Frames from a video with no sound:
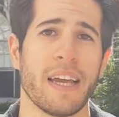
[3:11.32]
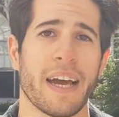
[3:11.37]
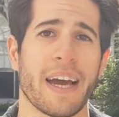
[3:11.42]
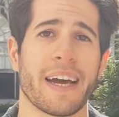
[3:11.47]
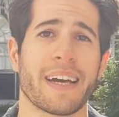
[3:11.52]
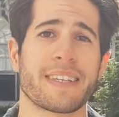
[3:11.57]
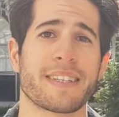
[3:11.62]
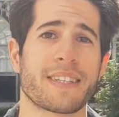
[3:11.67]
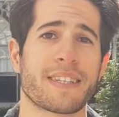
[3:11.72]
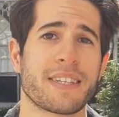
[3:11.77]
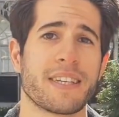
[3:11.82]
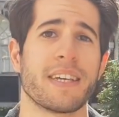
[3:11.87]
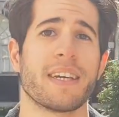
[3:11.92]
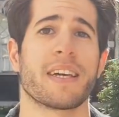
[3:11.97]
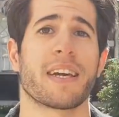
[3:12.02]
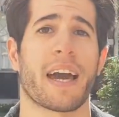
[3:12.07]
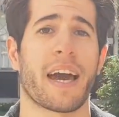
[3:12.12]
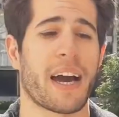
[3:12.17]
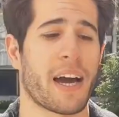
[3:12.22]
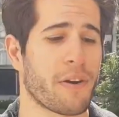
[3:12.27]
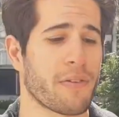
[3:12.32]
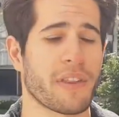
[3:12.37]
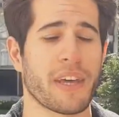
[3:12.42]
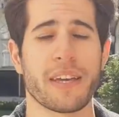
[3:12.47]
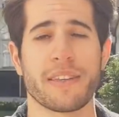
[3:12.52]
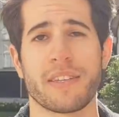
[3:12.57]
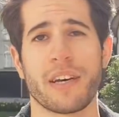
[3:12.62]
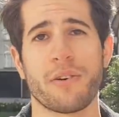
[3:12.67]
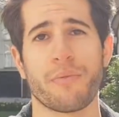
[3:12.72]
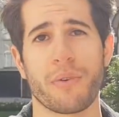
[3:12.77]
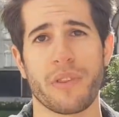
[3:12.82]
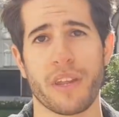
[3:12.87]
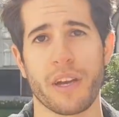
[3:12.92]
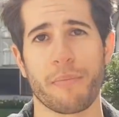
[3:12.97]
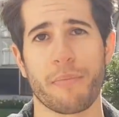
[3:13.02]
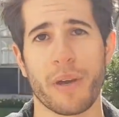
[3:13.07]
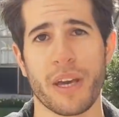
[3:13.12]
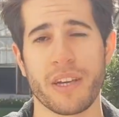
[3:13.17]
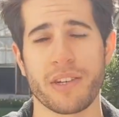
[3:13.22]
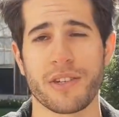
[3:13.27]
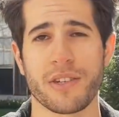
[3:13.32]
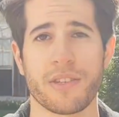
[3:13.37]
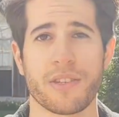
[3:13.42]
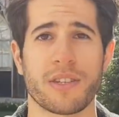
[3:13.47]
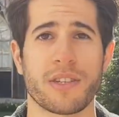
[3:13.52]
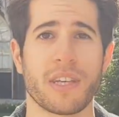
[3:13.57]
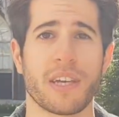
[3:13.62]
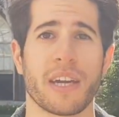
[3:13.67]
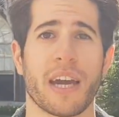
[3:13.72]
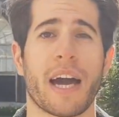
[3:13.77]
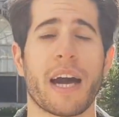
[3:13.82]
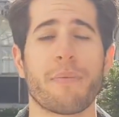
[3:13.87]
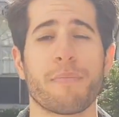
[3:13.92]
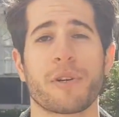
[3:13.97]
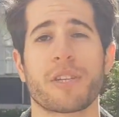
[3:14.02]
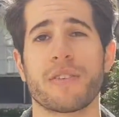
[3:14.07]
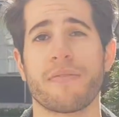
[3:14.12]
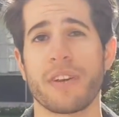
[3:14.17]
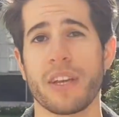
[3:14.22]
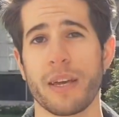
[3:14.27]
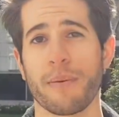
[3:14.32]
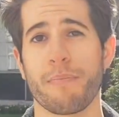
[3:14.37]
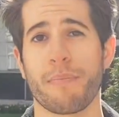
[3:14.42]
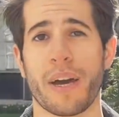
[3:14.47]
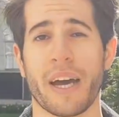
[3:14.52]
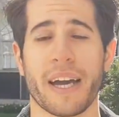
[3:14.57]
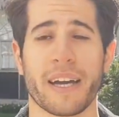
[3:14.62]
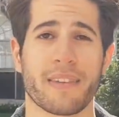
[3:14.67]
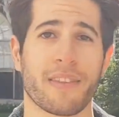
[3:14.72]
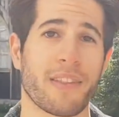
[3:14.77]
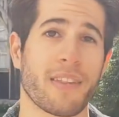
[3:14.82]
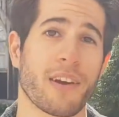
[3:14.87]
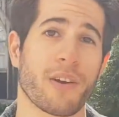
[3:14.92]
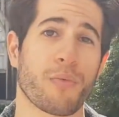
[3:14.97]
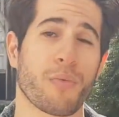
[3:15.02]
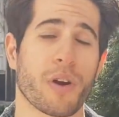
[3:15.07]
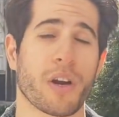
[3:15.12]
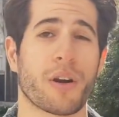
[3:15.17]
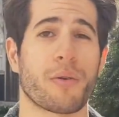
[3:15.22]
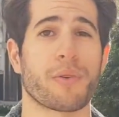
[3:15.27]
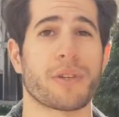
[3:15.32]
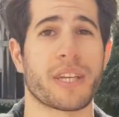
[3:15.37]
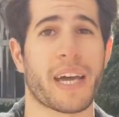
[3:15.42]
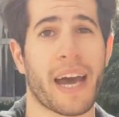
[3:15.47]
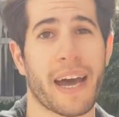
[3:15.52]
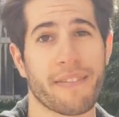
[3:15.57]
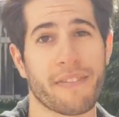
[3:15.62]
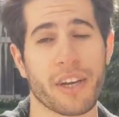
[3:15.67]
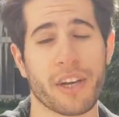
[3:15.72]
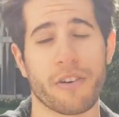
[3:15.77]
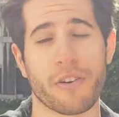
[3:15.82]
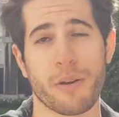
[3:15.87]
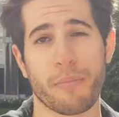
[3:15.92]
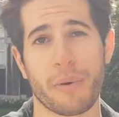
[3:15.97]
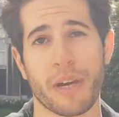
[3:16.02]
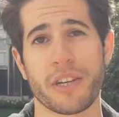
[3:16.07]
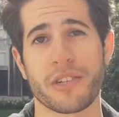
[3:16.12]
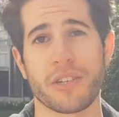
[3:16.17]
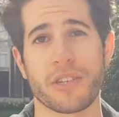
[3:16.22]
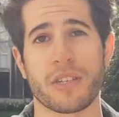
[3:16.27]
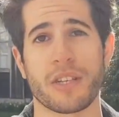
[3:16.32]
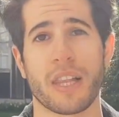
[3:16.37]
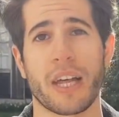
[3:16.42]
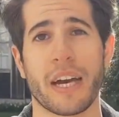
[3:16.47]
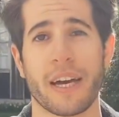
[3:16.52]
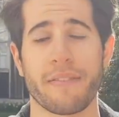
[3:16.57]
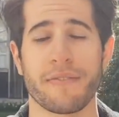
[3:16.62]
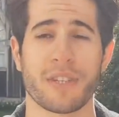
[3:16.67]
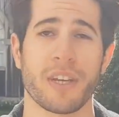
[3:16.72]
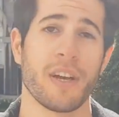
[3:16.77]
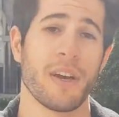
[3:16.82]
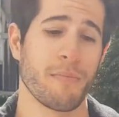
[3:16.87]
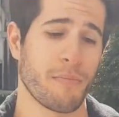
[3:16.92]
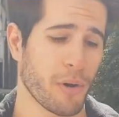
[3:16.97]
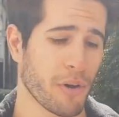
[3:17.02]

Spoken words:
and seeing how they dealt with their patients, seeing how much of an impact their work was having on a patient's lives,